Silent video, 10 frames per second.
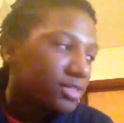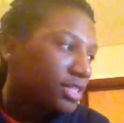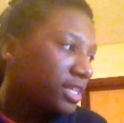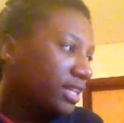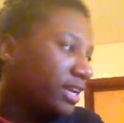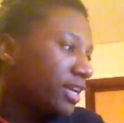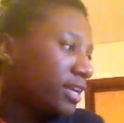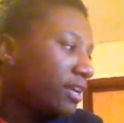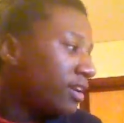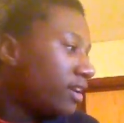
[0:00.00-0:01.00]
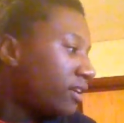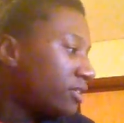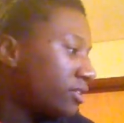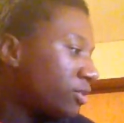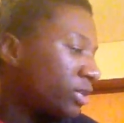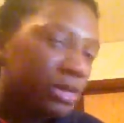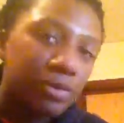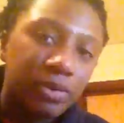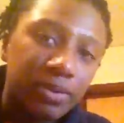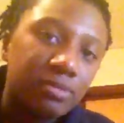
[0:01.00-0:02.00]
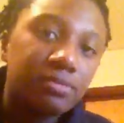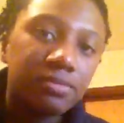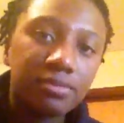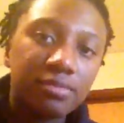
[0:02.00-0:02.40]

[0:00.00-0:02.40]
You get that. Also, you get a ribbon.